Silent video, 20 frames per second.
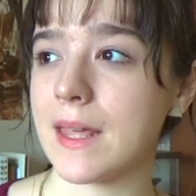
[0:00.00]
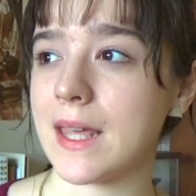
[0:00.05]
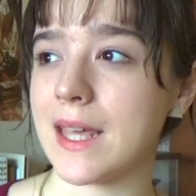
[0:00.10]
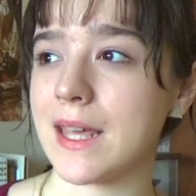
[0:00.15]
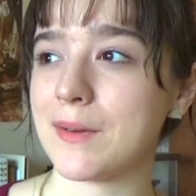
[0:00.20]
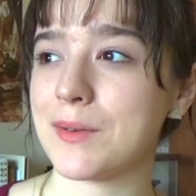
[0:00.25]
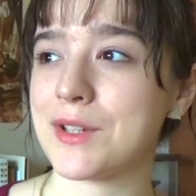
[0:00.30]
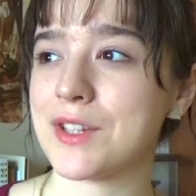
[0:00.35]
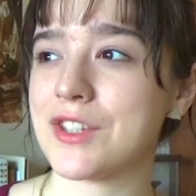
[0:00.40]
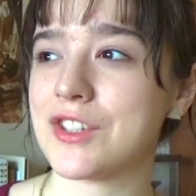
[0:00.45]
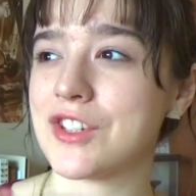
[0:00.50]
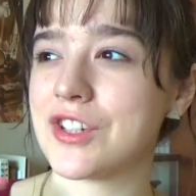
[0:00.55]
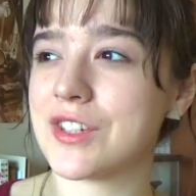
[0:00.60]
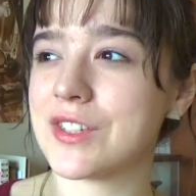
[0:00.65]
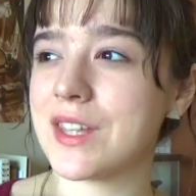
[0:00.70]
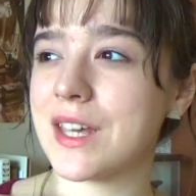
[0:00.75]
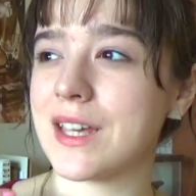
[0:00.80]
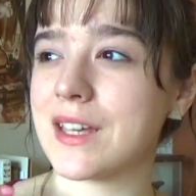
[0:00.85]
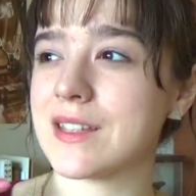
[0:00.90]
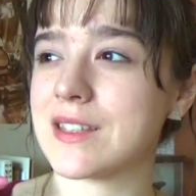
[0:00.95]
it was
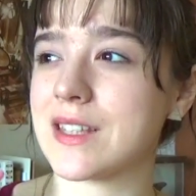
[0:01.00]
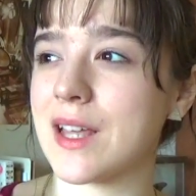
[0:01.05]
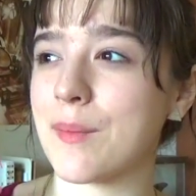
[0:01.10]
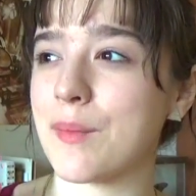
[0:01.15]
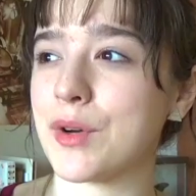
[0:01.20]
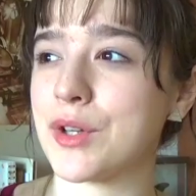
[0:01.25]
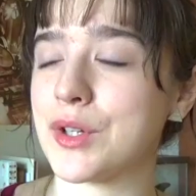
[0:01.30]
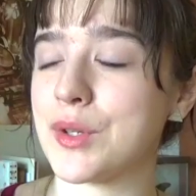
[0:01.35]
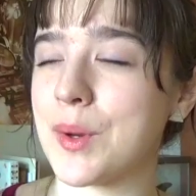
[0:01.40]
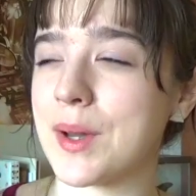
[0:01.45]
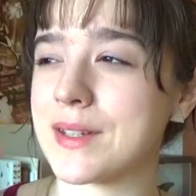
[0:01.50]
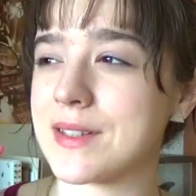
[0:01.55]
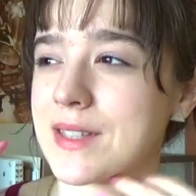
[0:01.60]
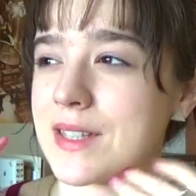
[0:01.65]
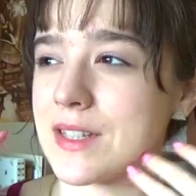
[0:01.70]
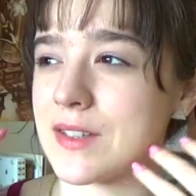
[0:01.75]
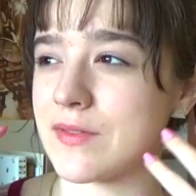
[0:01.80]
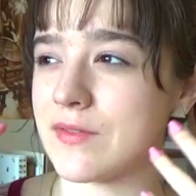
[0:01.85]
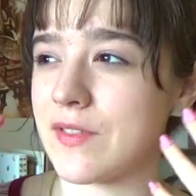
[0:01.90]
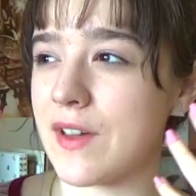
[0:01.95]
just like someone who has
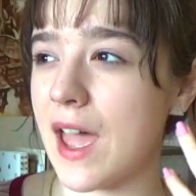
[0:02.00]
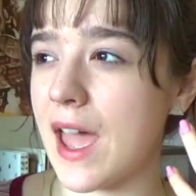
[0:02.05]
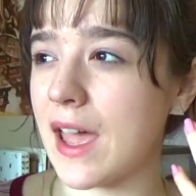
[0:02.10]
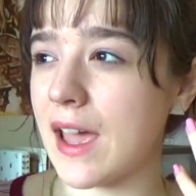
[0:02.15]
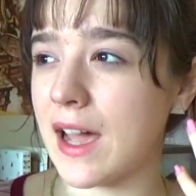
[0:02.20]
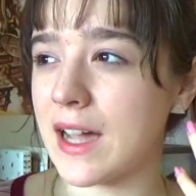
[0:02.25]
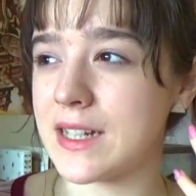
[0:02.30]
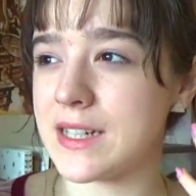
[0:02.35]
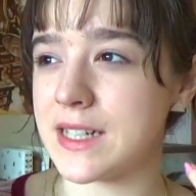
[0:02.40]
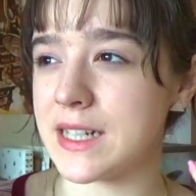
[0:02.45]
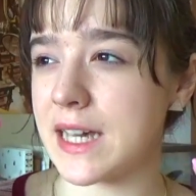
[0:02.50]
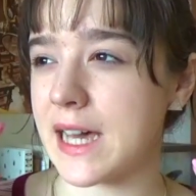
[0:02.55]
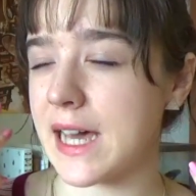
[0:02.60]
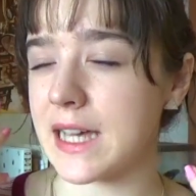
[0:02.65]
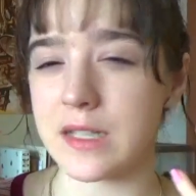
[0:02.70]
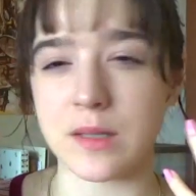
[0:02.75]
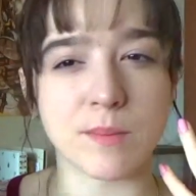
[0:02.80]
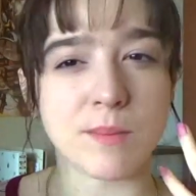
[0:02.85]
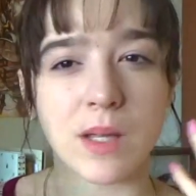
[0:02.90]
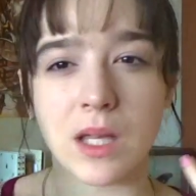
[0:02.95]
this vague idea,
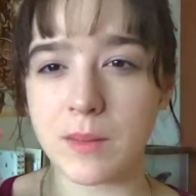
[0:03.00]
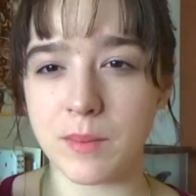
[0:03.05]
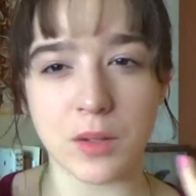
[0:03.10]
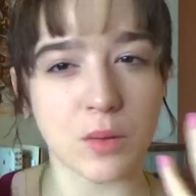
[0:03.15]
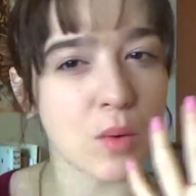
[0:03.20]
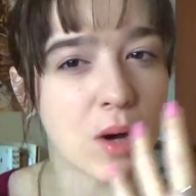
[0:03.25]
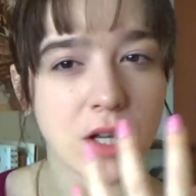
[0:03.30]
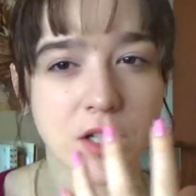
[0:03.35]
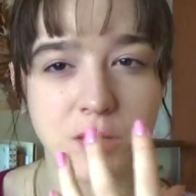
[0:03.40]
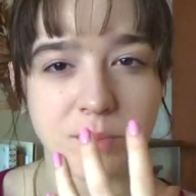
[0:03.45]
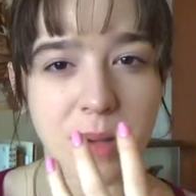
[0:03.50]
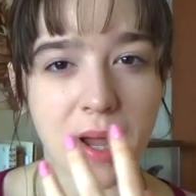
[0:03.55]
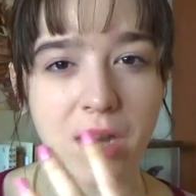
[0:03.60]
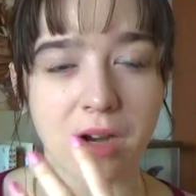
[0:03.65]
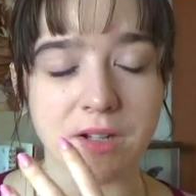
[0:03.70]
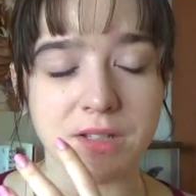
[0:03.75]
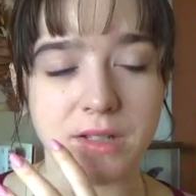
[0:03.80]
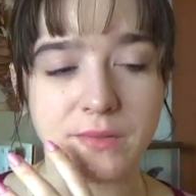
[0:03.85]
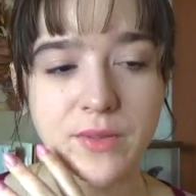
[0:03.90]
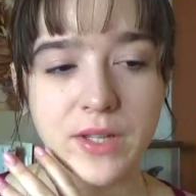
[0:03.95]
has maybe watched
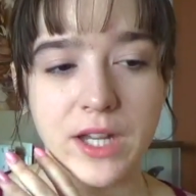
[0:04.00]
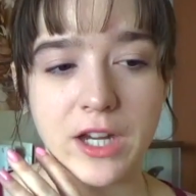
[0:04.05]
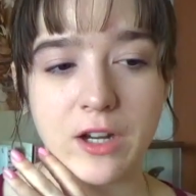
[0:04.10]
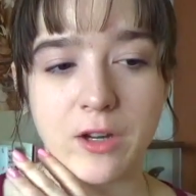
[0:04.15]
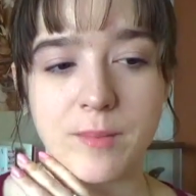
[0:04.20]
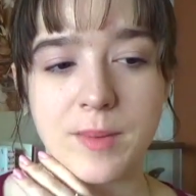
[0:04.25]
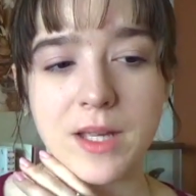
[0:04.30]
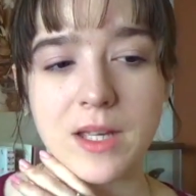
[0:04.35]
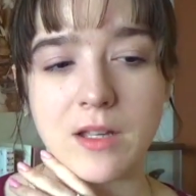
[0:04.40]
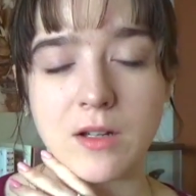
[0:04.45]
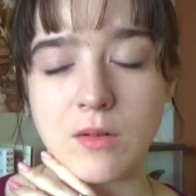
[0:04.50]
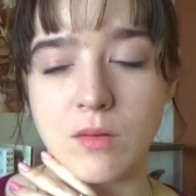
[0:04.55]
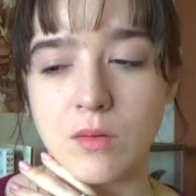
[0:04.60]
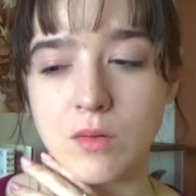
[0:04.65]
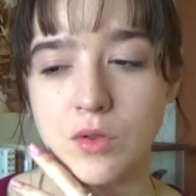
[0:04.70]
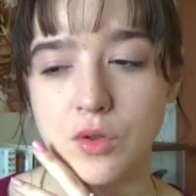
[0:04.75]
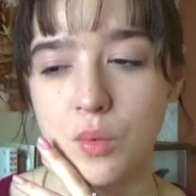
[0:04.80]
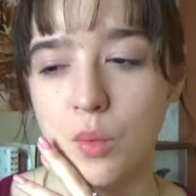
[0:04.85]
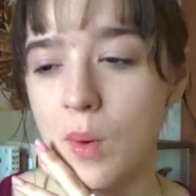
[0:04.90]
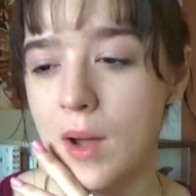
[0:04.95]
Pirates of the
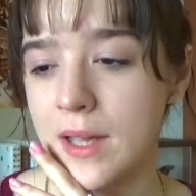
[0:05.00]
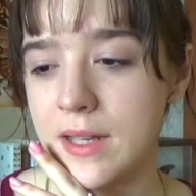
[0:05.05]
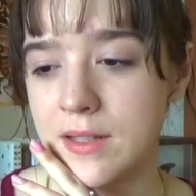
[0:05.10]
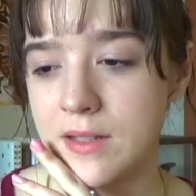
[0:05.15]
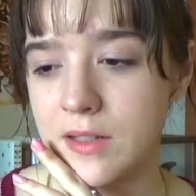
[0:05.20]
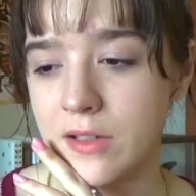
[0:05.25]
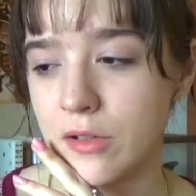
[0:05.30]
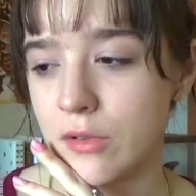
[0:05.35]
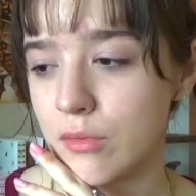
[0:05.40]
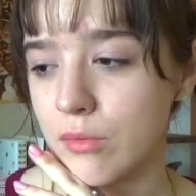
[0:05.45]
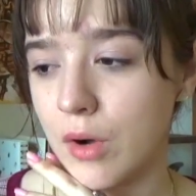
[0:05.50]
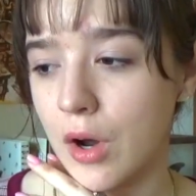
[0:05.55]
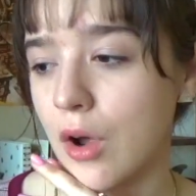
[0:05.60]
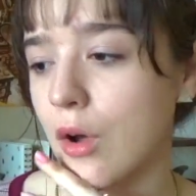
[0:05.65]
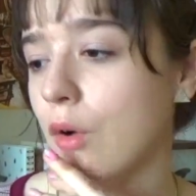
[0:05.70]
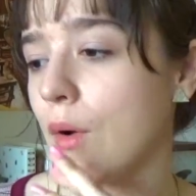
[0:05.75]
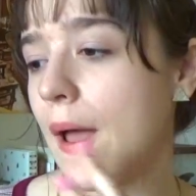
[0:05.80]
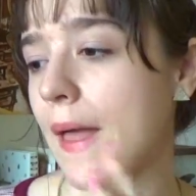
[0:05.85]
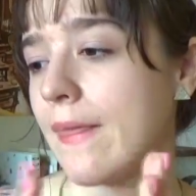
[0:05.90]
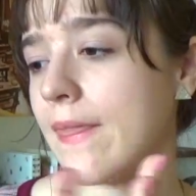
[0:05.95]
Caribbean twice in a
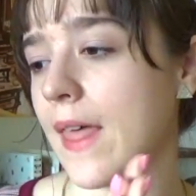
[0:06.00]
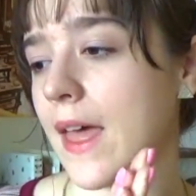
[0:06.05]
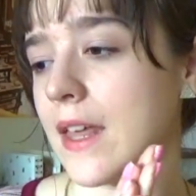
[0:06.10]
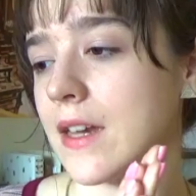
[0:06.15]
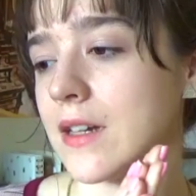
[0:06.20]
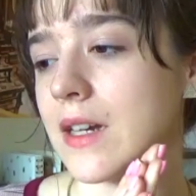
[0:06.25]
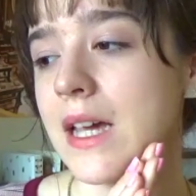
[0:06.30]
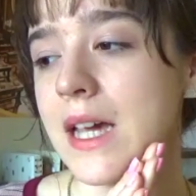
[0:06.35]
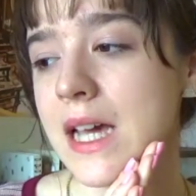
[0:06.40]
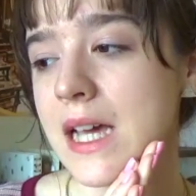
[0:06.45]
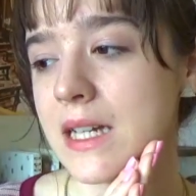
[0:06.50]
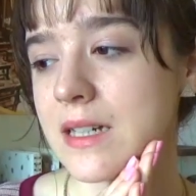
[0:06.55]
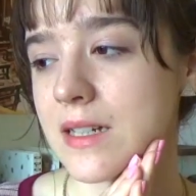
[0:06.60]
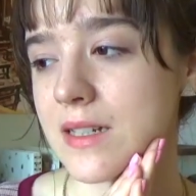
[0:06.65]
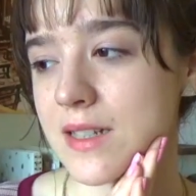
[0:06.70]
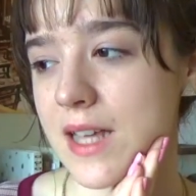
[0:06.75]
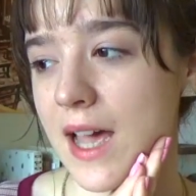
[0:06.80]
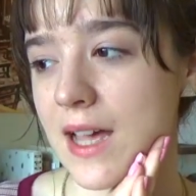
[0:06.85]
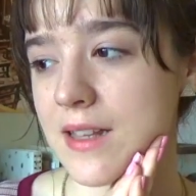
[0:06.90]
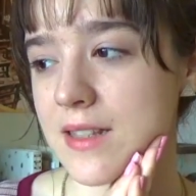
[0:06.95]
row, and then
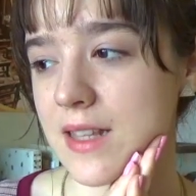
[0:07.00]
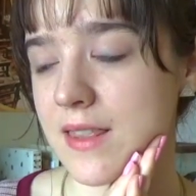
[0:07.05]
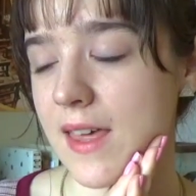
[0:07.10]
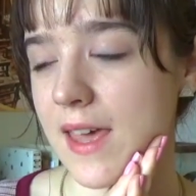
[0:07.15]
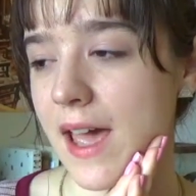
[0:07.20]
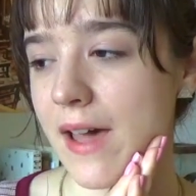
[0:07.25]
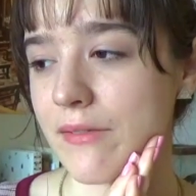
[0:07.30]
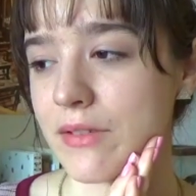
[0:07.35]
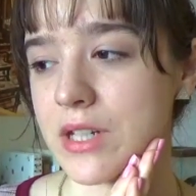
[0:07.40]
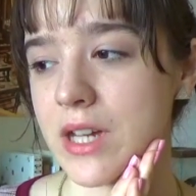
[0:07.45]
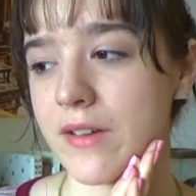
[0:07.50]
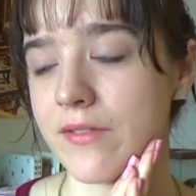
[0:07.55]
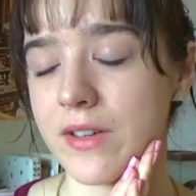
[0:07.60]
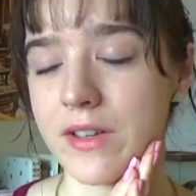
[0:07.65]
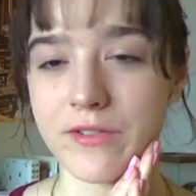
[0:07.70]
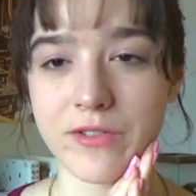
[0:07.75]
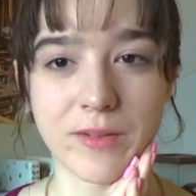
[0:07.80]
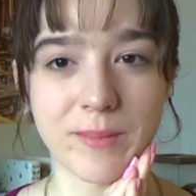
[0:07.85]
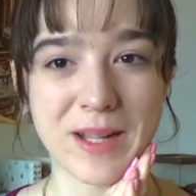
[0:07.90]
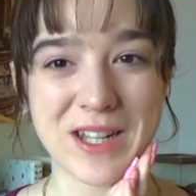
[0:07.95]
decides that they have enough
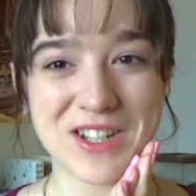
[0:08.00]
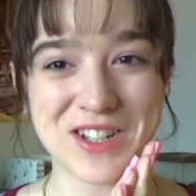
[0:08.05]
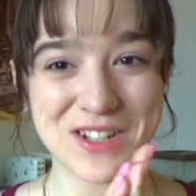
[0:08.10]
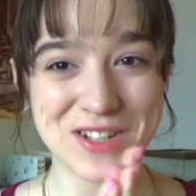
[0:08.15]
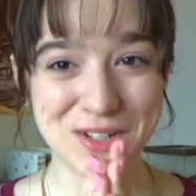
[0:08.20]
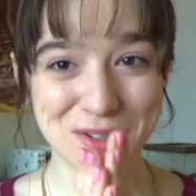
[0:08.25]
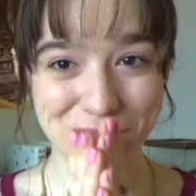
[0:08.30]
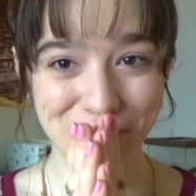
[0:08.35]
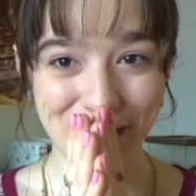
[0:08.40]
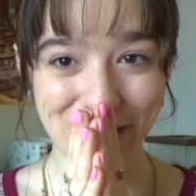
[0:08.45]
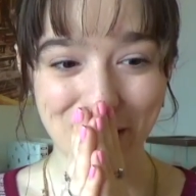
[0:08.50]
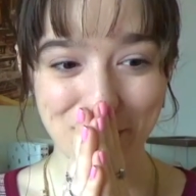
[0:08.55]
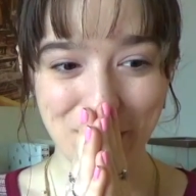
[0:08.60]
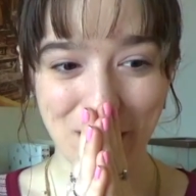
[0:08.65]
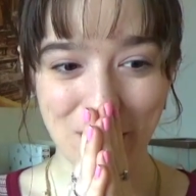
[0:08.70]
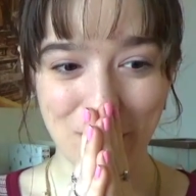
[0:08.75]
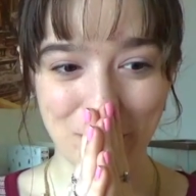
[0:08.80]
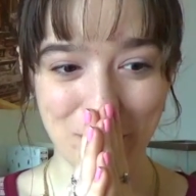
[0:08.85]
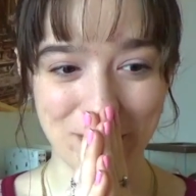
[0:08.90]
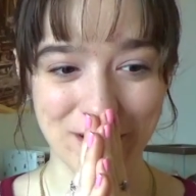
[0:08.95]
information to write a
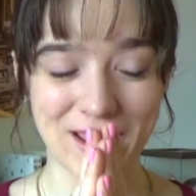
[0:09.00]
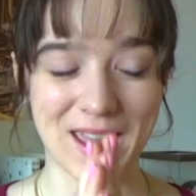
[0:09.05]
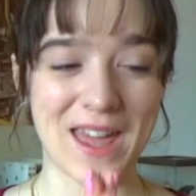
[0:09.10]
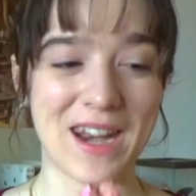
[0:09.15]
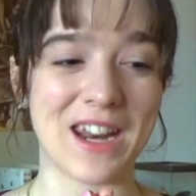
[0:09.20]
pirate book.